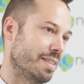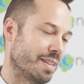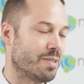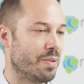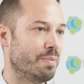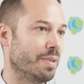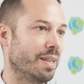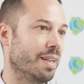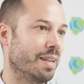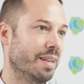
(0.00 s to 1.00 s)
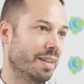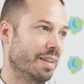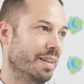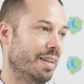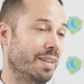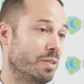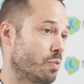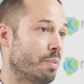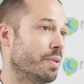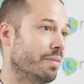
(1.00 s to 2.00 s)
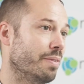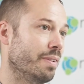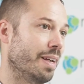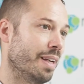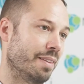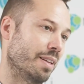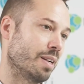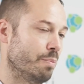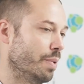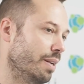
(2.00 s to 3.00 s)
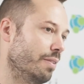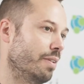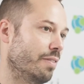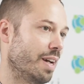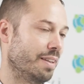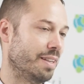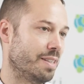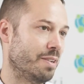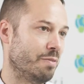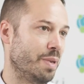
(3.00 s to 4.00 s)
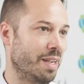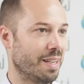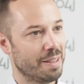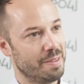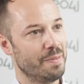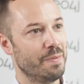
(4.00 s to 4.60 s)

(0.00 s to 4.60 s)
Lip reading: extremely disruptive, and the competitive advantage of being